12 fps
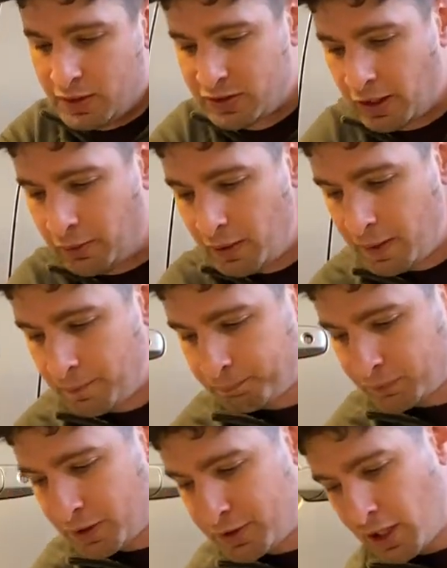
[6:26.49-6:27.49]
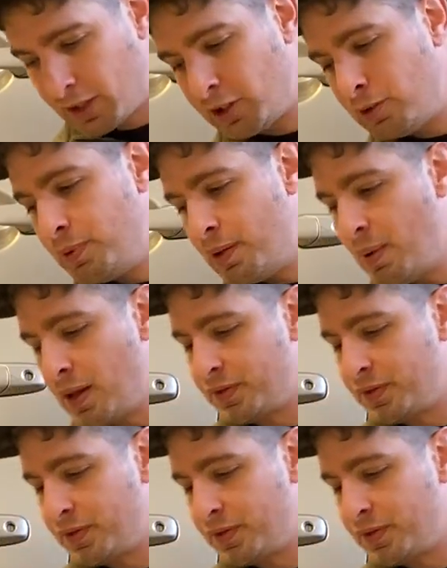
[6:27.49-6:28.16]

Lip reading: So I'll talk a little bit about